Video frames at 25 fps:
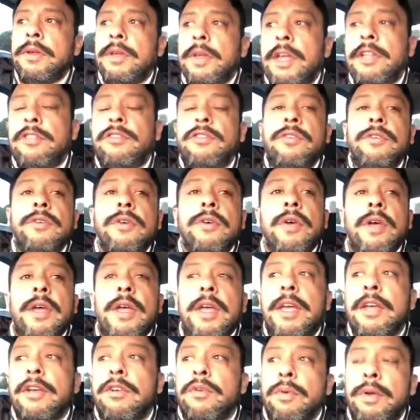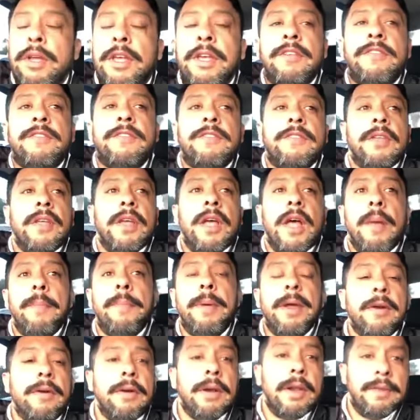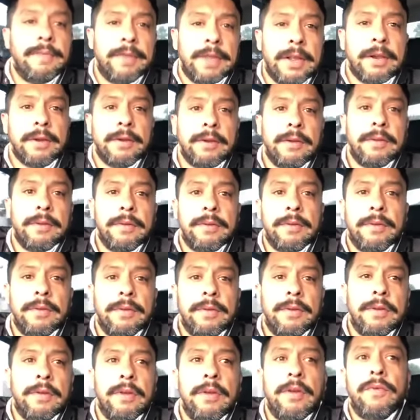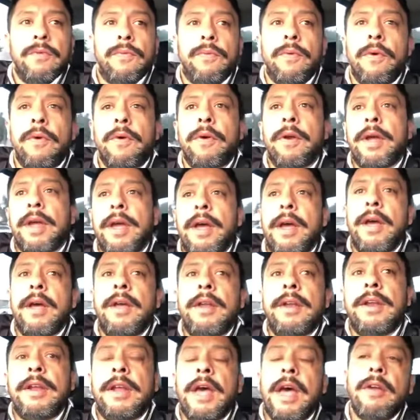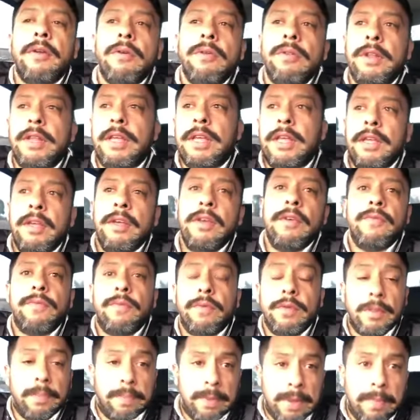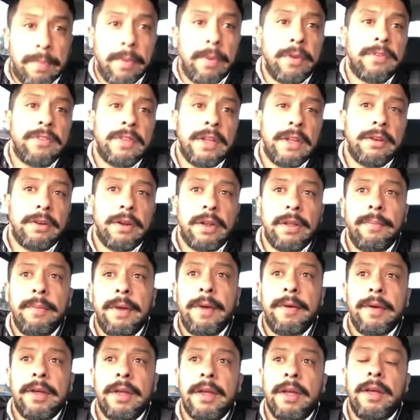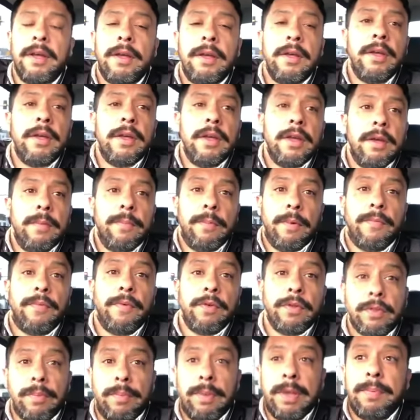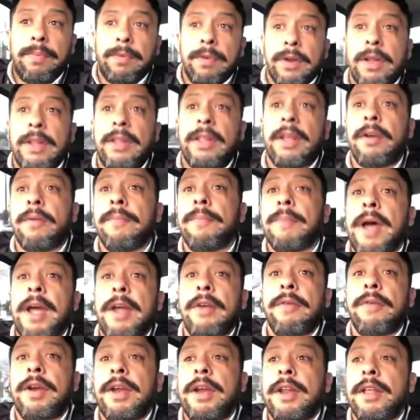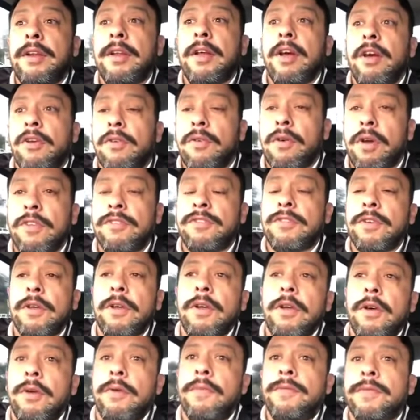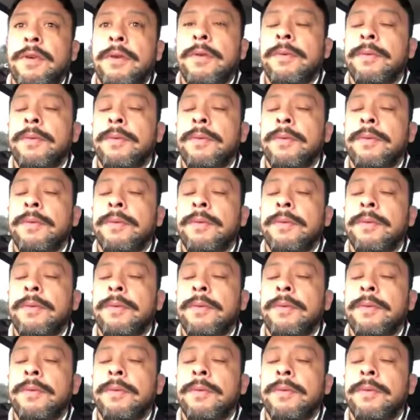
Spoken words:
and to increase a better living for not only for the people of Central America, but for the people that they are migrating across the globe.